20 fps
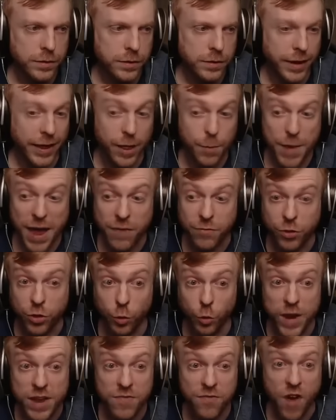They let me have
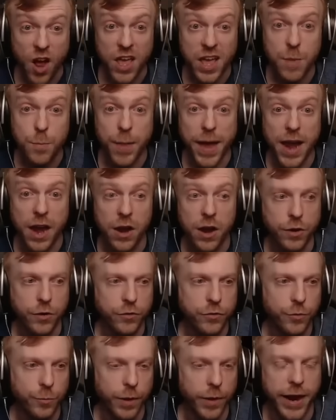3 fucking
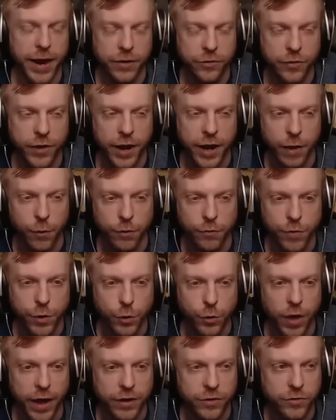pairs. But like I said, I
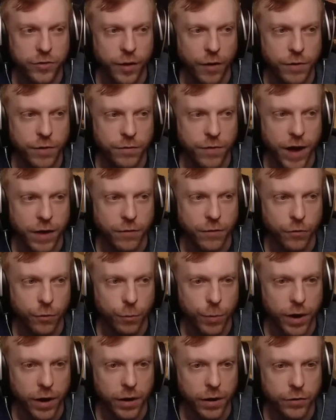reviewed like 75
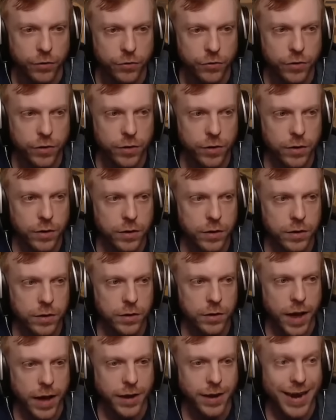different pairs.
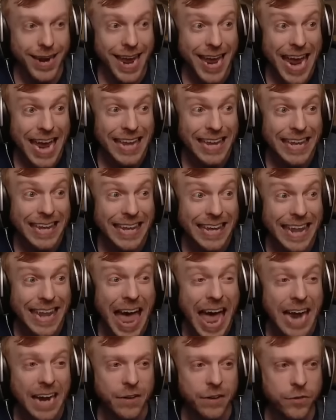I did a
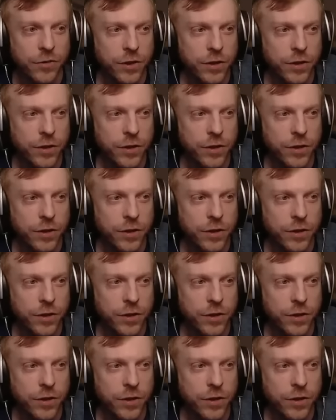lot.